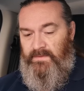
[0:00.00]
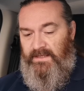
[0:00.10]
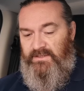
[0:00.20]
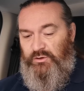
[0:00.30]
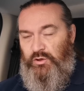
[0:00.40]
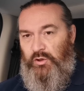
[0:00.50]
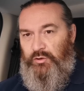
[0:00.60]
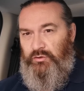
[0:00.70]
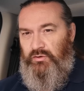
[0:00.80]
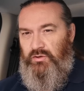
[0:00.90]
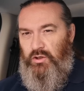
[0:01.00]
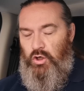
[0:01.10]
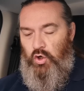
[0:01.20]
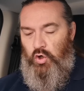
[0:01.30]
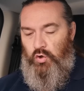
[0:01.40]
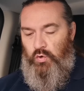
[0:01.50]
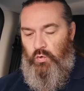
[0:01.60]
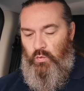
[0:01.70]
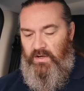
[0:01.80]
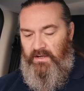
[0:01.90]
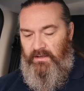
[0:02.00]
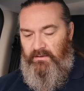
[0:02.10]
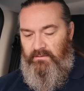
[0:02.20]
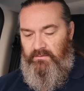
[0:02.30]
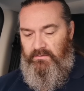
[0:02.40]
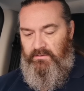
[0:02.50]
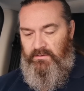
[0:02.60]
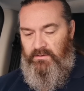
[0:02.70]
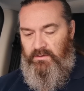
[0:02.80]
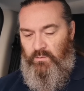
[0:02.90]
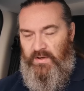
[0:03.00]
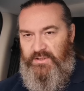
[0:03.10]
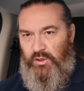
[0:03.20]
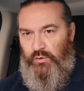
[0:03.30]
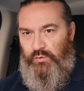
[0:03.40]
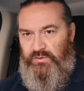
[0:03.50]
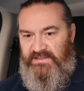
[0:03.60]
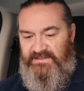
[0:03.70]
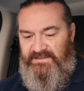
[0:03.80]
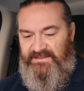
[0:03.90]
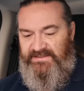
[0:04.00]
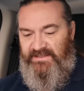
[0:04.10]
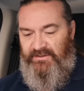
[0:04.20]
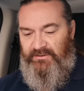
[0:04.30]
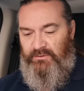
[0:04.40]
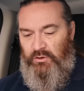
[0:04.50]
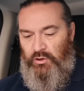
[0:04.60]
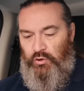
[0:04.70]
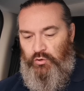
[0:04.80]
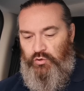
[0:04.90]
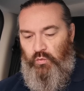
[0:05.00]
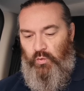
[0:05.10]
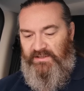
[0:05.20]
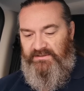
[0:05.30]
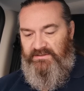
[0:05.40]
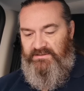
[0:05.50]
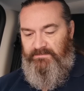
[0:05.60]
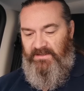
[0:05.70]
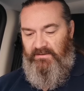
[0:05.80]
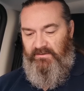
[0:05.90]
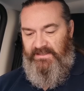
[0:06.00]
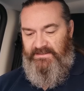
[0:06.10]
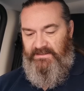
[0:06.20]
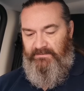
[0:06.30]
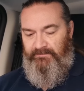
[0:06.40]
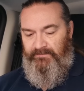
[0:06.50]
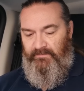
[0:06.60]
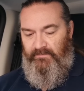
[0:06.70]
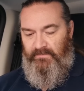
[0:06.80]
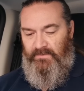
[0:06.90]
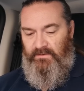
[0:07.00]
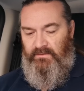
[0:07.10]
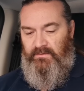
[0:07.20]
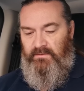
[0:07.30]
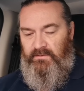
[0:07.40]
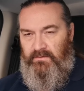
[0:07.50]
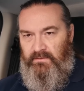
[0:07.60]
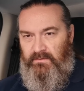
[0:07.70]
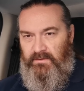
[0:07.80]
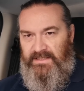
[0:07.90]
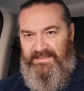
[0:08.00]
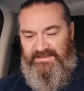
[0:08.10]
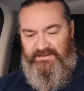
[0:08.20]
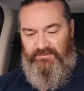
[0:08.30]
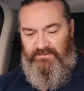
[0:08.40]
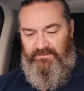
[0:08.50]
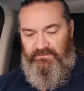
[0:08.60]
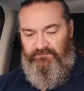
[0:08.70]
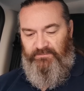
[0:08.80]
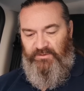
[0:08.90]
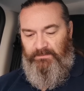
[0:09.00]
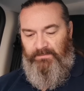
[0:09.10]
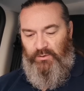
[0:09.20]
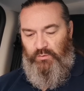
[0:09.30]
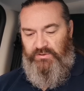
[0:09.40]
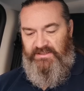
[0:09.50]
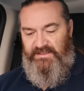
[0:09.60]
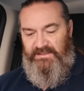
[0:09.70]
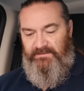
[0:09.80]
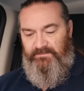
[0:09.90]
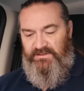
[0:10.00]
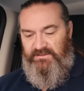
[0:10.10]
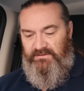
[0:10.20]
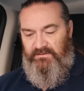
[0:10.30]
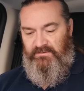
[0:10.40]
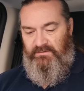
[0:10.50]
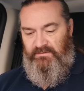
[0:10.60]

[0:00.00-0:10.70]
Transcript: They had gone a long way when Odin's son looked once behind him. He saw from the boulder heaps,